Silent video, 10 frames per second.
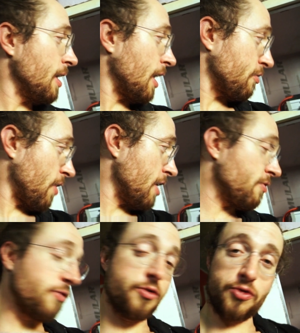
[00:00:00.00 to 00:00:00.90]
And I
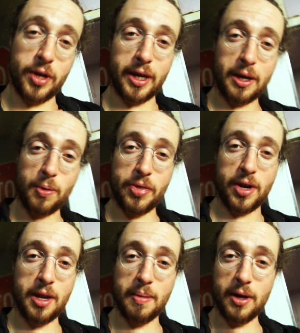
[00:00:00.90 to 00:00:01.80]
tried drilling with
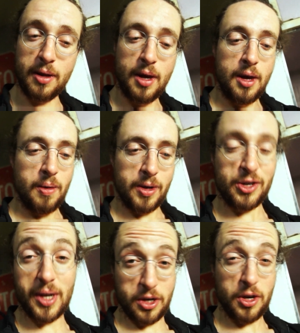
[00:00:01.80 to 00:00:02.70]
an end mill,
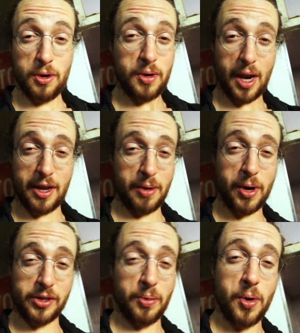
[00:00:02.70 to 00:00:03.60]
which you can do, and I, it
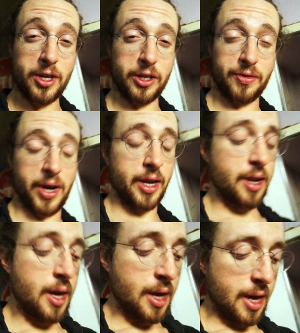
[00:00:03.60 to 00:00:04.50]
works in wood just fine.
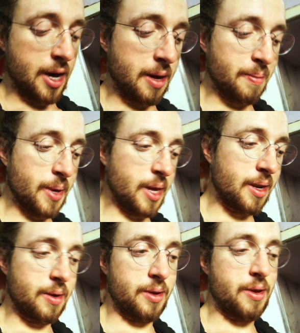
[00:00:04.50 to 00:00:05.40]
Um,
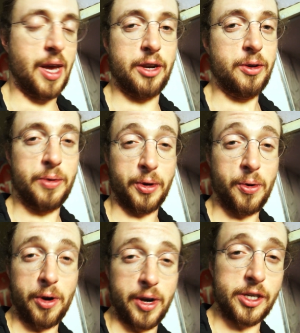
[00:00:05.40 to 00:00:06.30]
but you can't do it with a
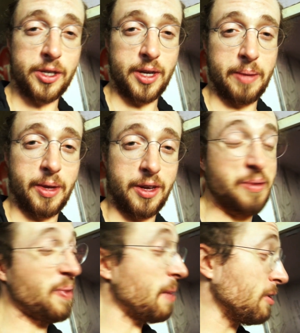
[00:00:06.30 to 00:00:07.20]
quarter inch end mill. You
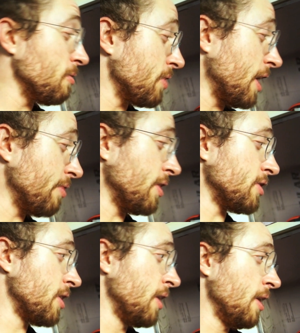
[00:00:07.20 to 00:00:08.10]
could probably do it with an eighth
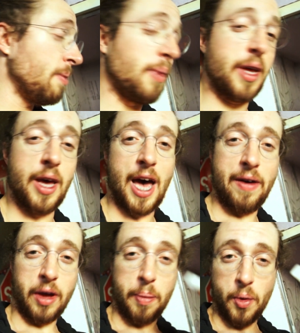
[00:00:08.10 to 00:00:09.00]
inch, but uh,
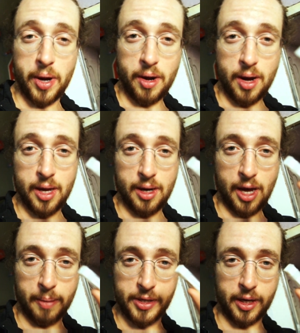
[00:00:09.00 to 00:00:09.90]
having a point on it
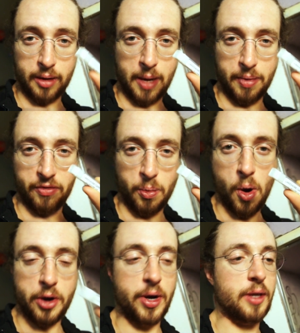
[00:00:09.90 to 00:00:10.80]
helps it keep it from
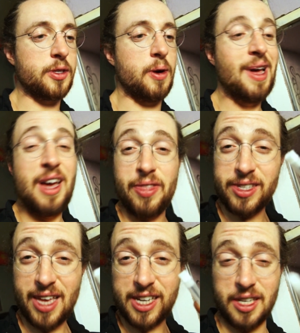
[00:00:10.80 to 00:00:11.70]
wandering. So
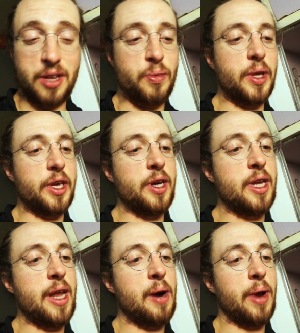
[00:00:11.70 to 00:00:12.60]
this actually did really
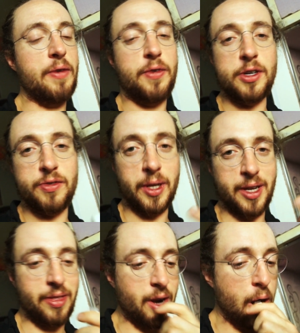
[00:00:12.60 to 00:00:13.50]
good. Now, when I first
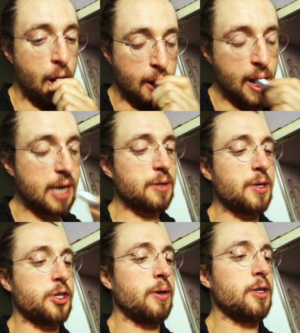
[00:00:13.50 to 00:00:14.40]
drilled it in there, I actually
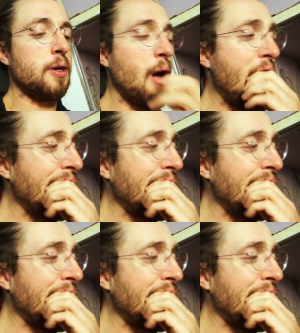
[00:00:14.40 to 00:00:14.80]
want to show it to you.